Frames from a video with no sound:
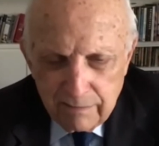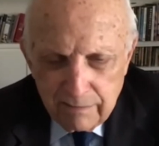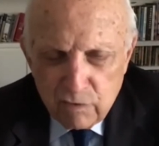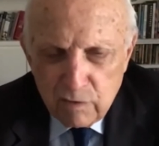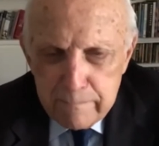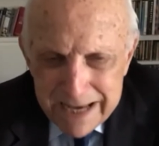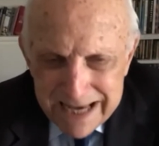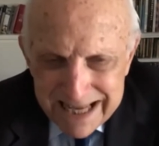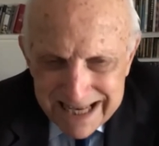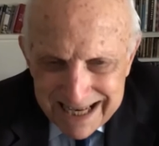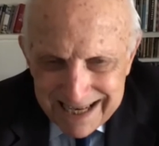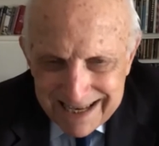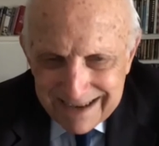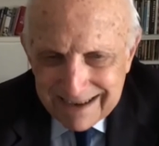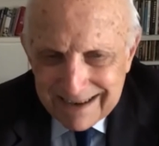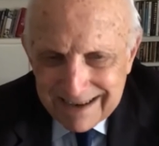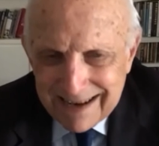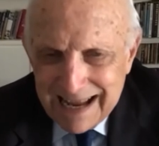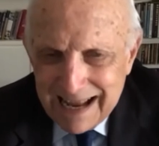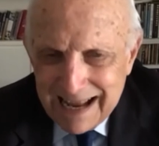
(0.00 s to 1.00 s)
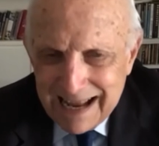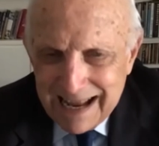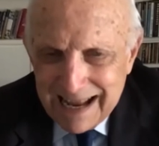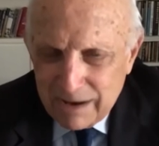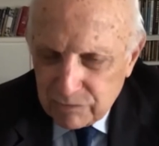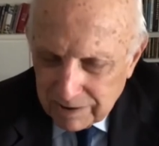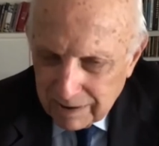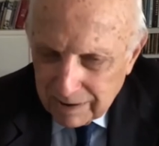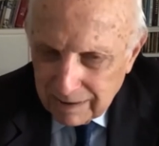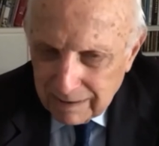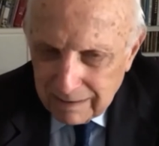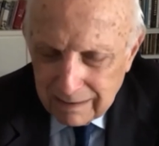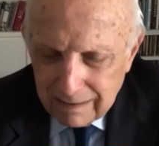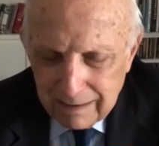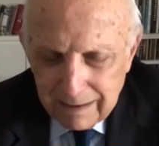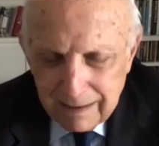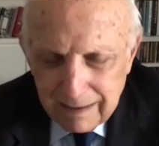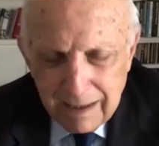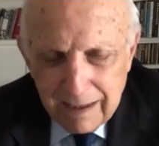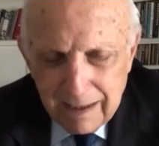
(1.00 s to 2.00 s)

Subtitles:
for media counsel